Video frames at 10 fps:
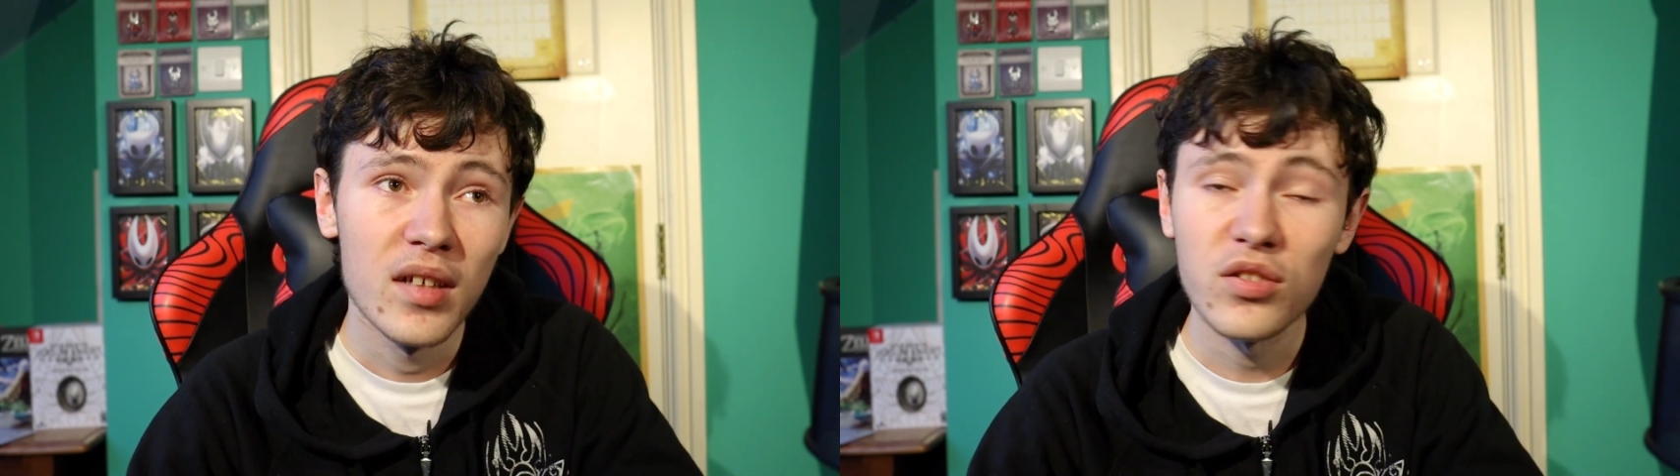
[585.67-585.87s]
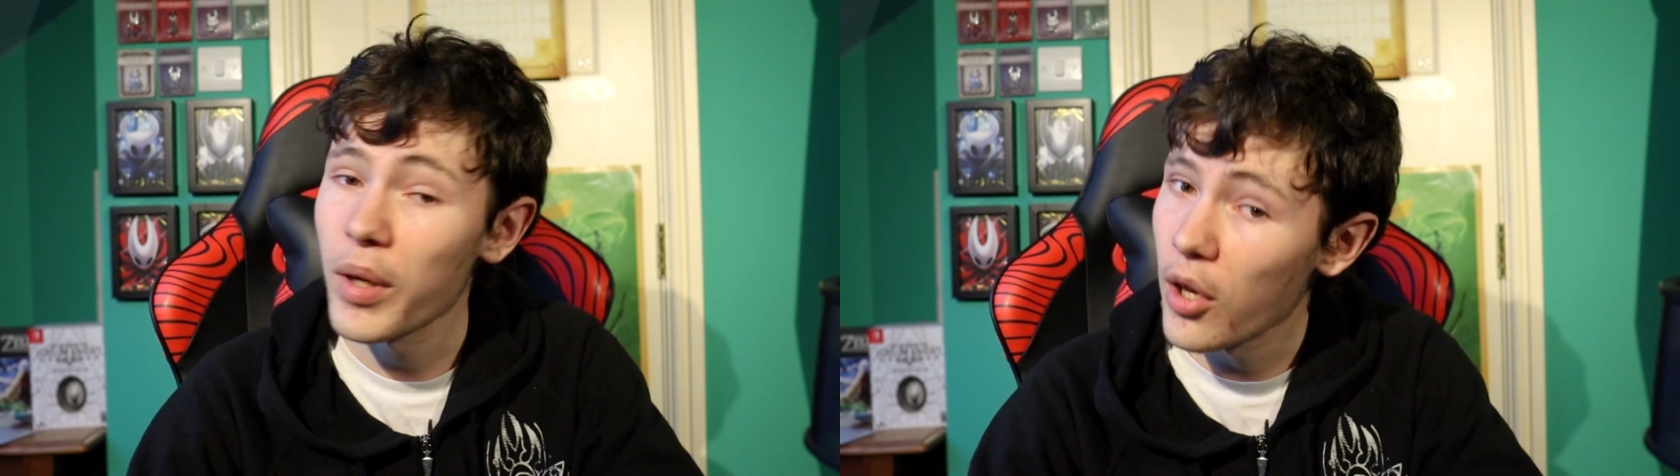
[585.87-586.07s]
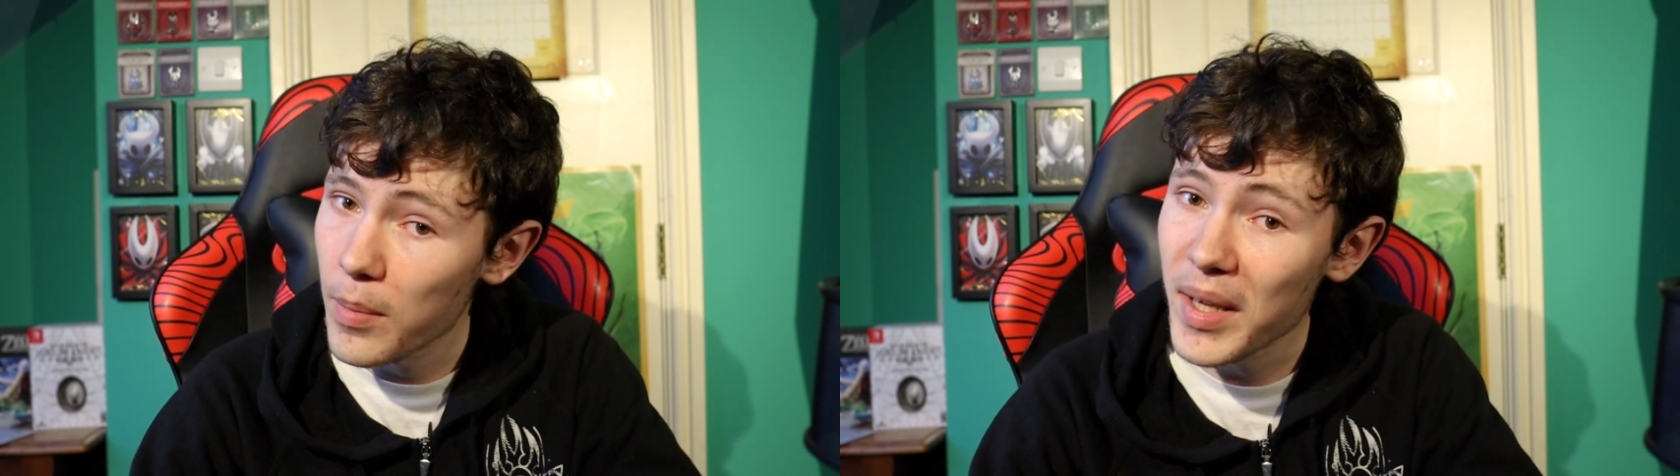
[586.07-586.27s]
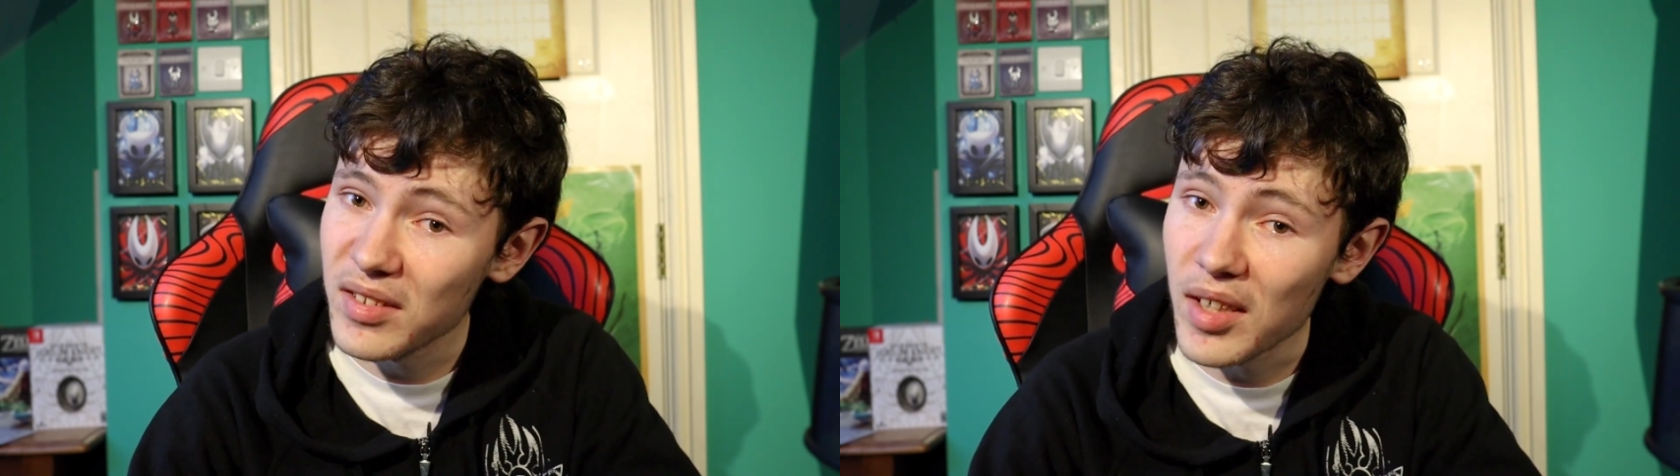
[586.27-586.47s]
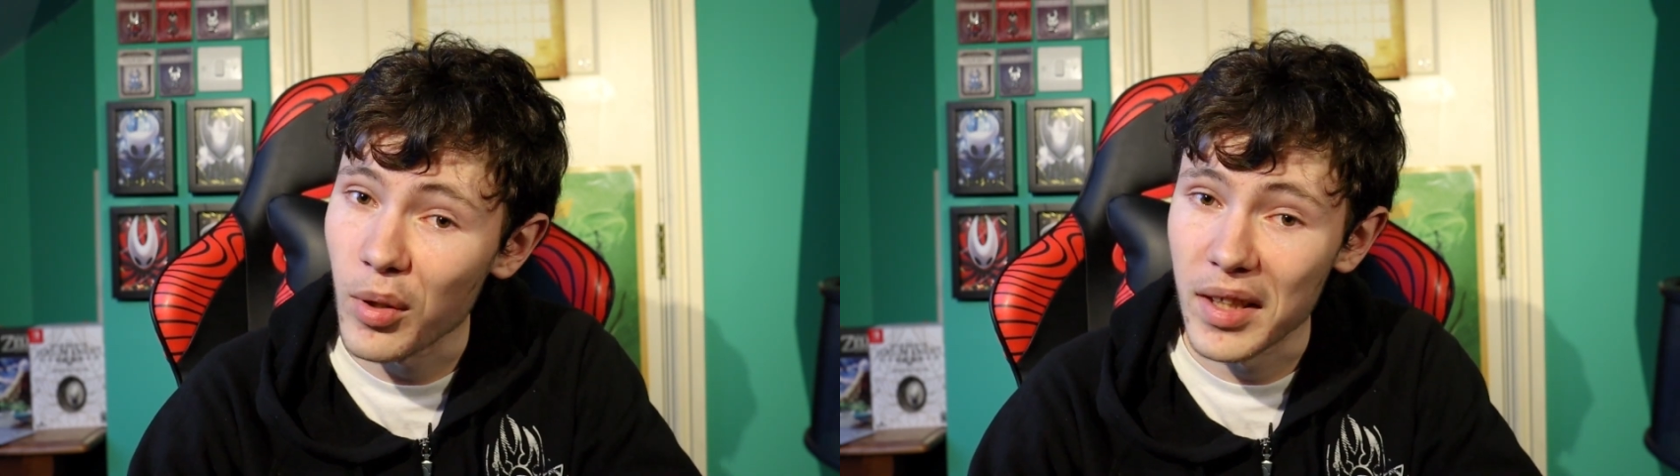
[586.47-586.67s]
So I got the
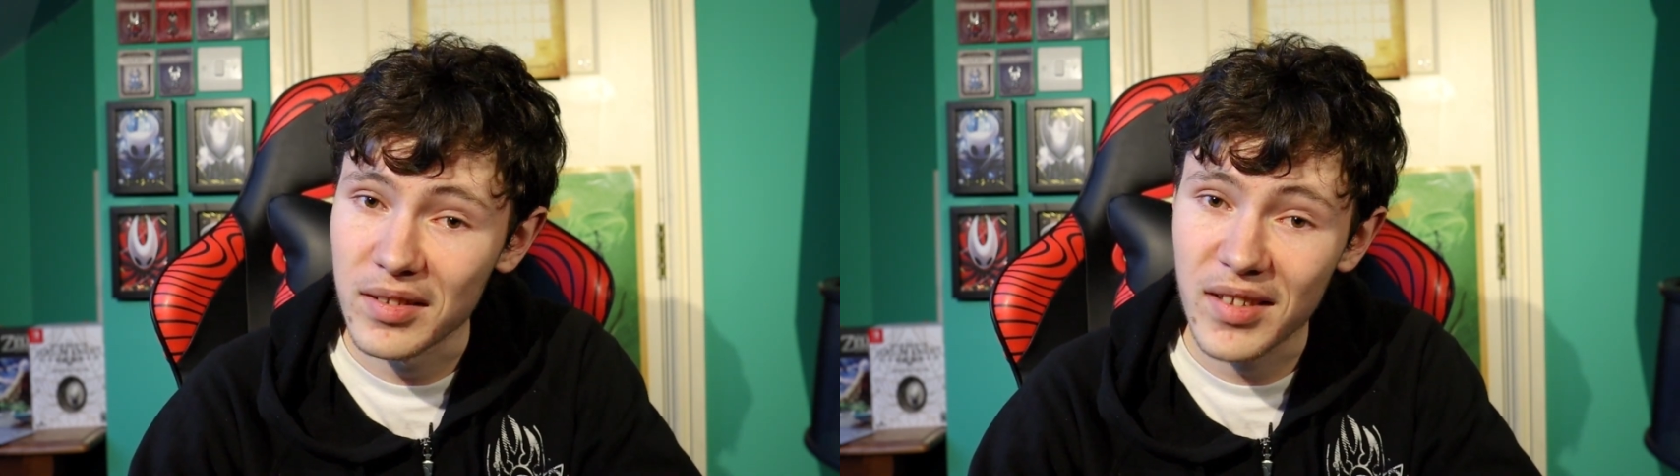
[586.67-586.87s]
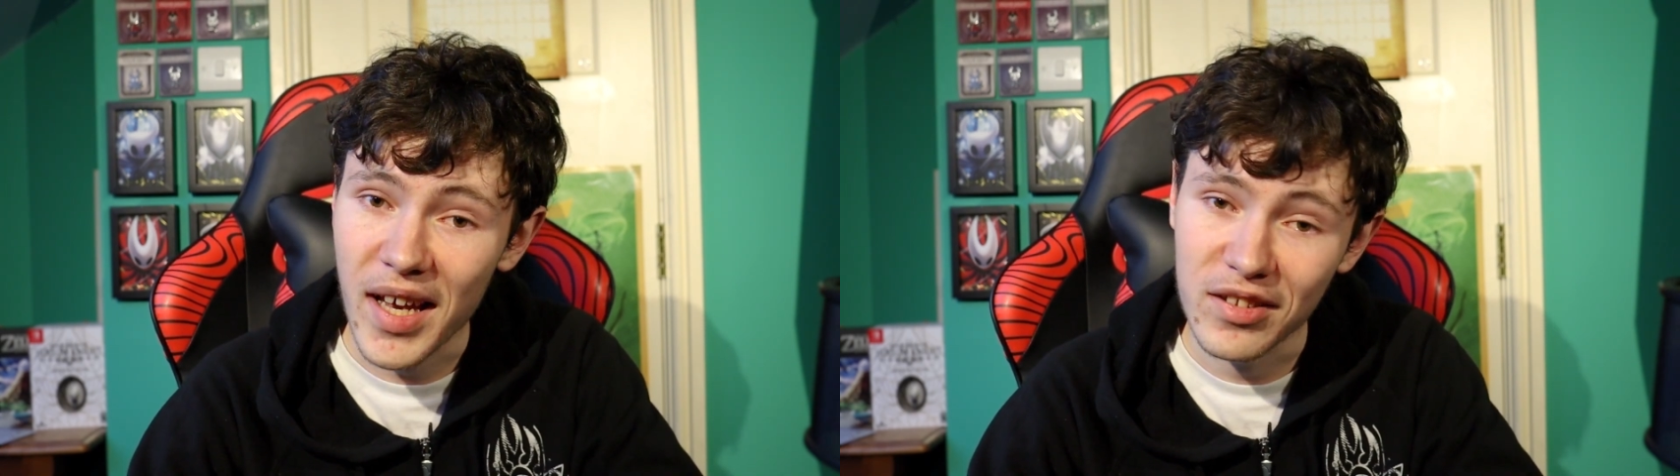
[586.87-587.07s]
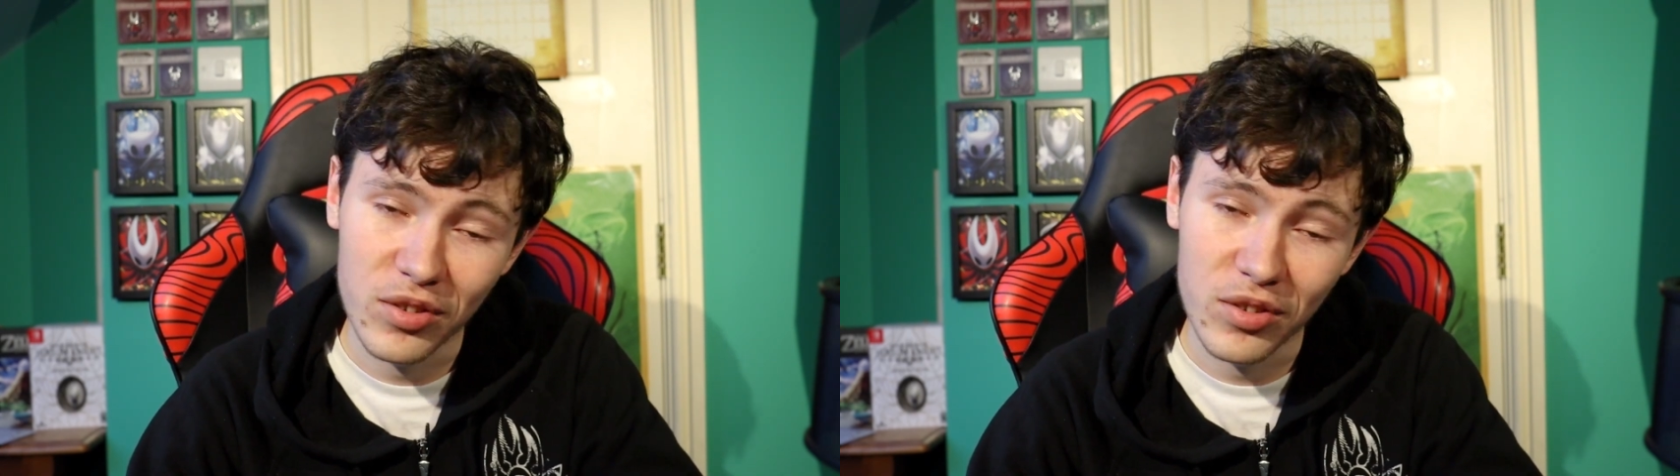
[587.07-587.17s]
PC one instead,